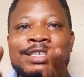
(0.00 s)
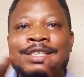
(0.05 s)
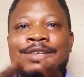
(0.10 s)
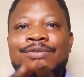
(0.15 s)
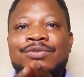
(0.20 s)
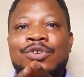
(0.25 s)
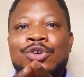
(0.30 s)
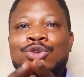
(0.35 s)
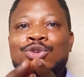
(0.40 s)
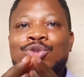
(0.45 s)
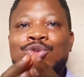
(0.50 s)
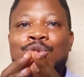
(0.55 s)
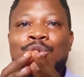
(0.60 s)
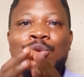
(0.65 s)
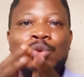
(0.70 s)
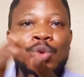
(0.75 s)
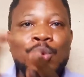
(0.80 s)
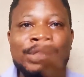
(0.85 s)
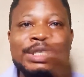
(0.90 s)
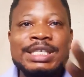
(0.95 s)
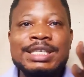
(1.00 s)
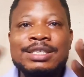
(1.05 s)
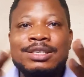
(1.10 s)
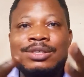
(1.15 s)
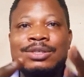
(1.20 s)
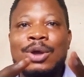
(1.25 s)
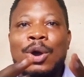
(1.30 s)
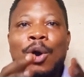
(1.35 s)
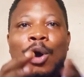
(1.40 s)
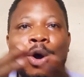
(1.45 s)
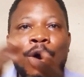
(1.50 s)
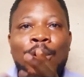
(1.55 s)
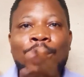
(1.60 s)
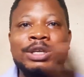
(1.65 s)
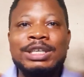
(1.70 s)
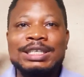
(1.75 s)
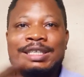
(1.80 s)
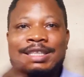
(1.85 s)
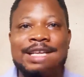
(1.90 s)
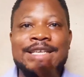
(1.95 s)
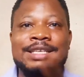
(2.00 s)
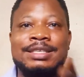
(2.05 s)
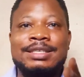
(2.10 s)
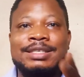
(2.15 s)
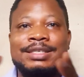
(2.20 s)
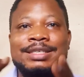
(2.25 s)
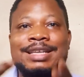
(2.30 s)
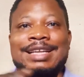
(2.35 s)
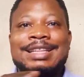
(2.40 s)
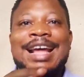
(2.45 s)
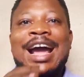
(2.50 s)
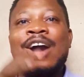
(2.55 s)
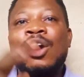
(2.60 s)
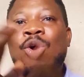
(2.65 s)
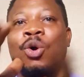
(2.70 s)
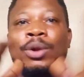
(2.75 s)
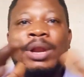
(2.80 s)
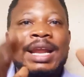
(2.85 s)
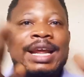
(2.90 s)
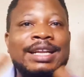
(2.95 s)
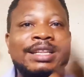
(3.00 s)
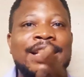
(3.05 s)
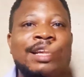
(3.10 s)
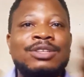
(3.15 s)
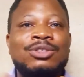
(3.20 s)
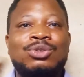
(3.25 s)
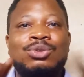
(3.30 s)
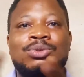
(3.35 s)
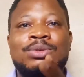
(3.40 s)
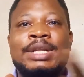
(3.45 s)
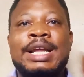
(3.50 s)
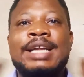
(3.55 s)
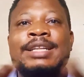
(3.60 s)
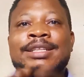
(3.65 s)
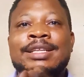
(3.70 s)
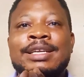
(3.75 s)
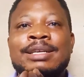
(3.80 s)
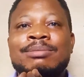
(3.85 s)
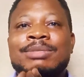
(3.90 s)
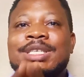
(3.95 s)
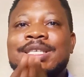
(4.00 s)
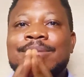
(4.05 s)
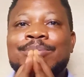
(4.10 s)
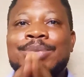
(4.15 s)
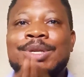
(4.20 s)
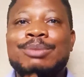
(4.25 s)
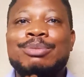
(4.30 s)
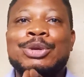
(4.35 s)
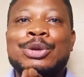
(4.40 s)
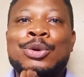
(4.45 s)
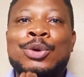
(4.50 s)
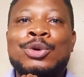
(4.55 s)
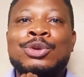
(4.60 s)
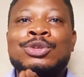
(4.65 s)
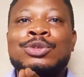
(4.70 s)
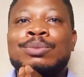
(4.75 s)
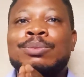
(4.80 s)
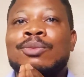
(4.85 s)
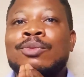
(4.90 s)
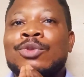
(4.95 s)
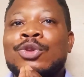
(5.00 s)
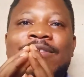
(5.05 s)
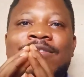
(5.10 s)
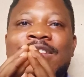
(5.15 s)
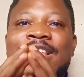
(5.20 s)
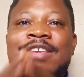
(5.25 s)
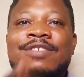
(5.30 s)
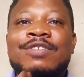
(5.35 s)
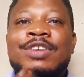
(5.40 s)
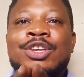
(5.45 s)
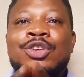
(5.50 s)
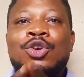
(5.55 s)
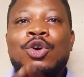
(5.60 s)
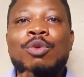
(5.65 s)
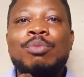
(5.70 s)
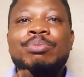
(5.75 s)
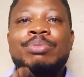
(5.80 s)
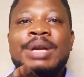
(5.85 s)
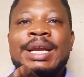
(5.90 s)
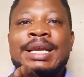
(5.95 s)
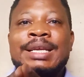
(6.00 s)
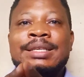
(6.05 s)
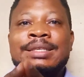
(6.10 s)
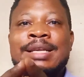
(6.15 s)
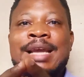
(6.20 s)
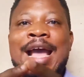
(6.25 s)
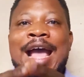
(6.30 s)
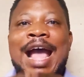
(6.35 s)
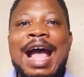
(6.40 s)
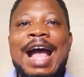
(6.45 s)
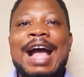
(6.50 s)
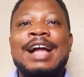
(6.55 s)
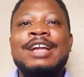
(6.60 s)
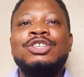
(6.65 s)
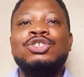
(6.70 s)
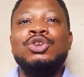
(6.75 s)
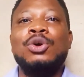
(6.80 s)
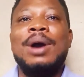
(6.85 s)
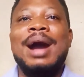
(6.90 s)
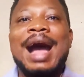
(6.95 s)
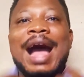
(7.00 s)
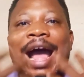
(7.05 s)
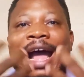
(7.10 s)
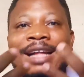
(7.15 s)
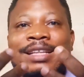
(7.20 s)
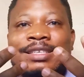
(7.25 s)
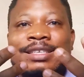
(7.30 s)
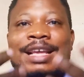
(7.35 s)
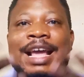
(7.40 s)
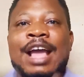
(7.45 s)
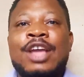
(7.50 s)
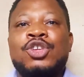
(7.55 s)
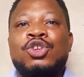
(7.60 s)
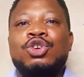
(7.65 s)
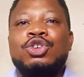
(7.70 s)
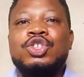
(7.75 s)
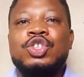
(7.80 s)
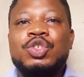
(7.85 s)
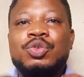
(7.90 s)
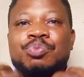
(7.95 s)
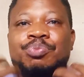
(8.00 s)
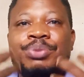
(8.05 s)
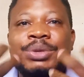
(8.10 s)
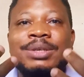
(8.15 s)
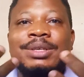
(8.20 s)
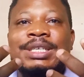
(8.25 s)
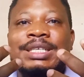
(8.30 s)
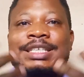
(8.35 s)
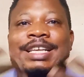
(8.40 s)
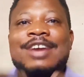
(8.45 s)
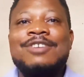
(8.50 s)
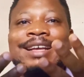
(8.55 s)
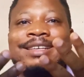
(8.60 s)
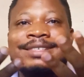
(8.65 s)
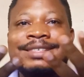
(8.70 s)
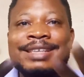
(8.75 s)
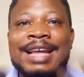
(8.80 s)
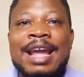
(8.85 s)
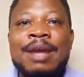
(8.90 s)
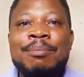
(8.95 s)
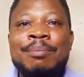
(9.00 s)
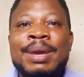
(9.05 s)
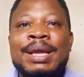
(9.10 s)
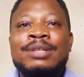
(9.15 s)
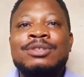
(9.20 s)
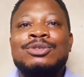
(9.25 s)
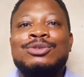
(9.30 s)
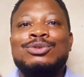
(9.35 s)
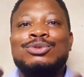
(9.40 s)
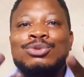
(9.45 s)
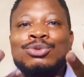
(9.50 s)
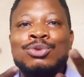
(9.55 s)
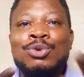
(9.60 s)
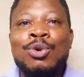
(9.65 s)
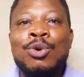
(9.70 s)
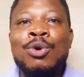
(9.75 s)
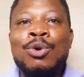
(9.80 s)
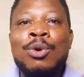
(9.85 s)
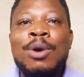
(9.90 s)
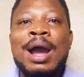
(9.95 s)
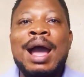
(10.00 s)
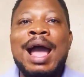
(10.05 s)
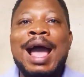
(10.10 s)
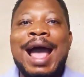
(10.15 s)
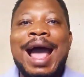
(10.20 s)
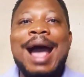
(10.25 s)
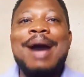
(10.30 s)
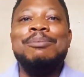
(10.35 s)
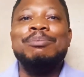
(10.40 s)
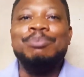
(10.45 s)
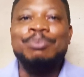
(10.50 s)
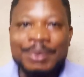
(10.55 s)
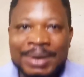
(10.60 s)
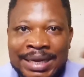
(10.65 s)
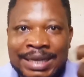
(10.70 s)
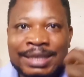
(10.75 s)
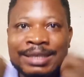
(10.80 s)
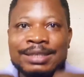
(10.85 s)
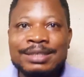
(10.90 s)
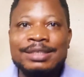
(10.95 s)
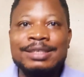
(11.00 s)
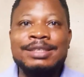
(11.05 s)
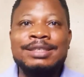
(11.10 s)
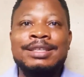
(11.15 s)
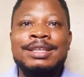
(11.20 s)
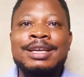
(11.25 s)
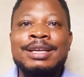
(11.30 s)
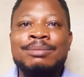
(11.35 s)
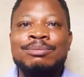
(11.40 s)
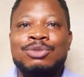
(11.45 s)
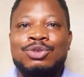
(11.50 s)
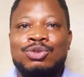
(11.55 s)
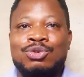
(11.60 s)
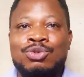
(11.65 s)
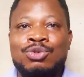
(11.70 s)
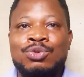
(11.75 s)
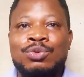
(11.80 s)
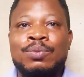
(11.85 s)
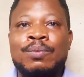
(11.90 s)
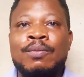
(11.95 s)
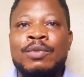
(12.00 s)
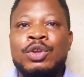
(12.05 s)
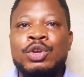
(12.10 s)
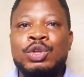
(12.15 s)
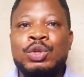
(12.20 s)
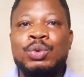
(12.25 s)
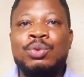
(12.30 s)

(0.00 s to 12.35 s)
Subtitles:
easy for you to notice all the things that are connected to that dream simply because you have given your brain and your heart and your spirit the assignment to go and bring the dream to you.